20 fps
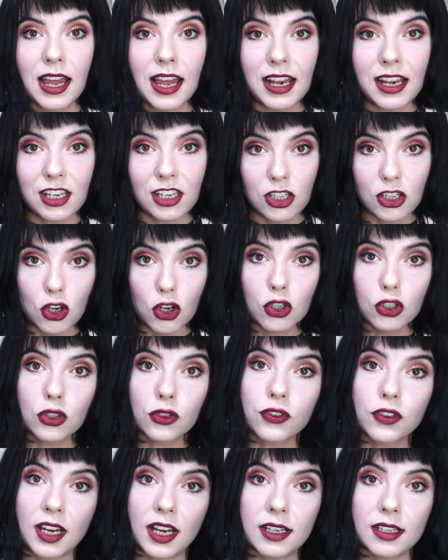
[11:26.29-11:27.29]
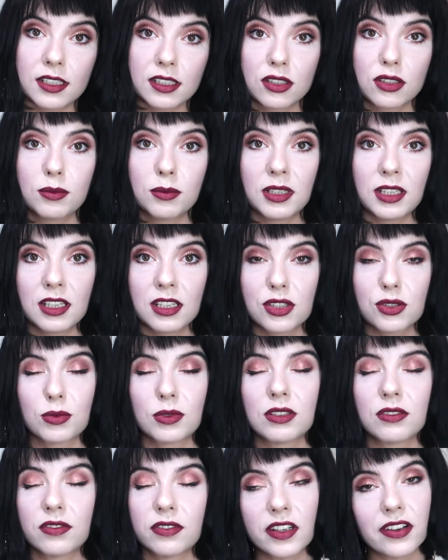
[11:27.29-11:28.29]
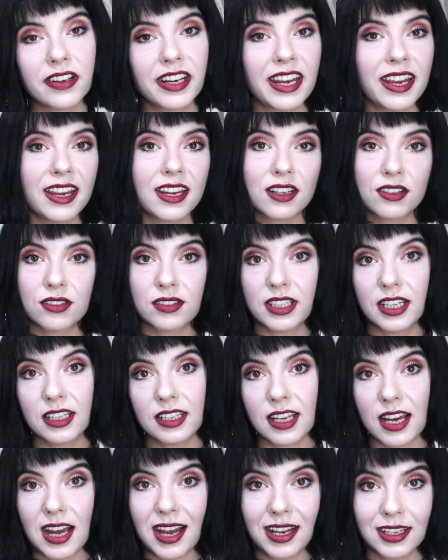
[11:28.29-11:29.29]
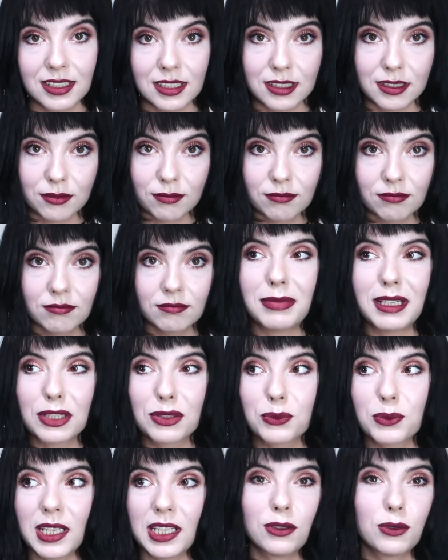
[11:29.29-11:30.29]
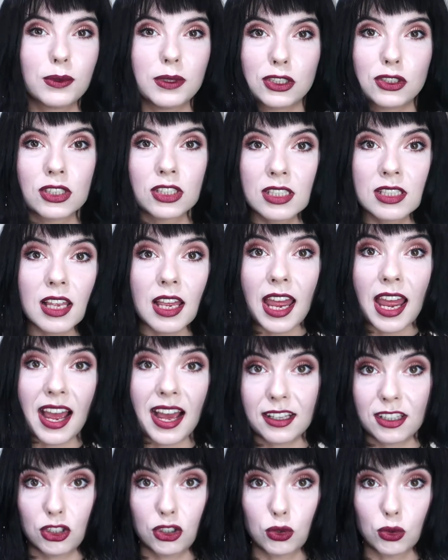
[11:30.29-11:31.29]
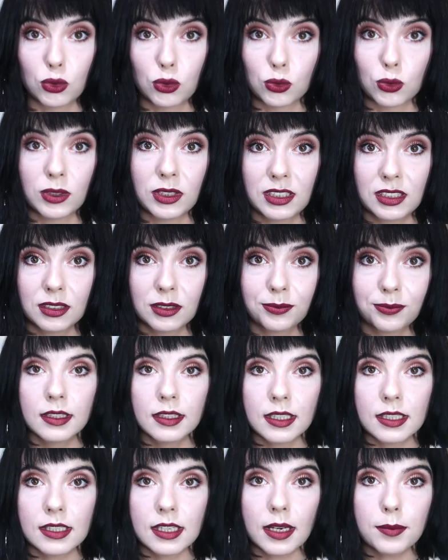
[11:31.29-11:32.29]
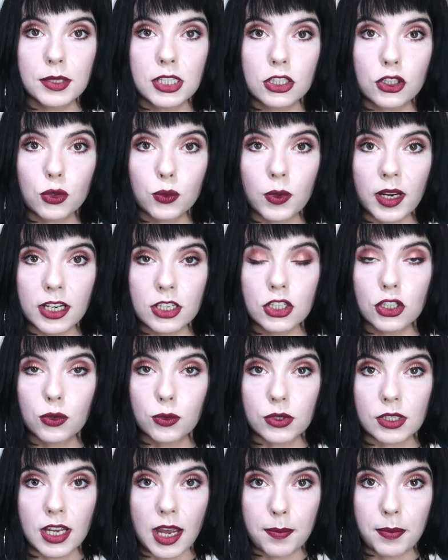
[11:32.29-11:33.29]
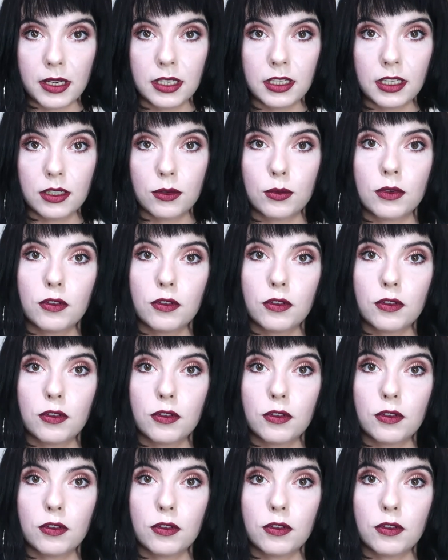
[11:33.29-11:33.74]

A lot of customers were very angry at us, but well, we just had to do it. The same situation was happening.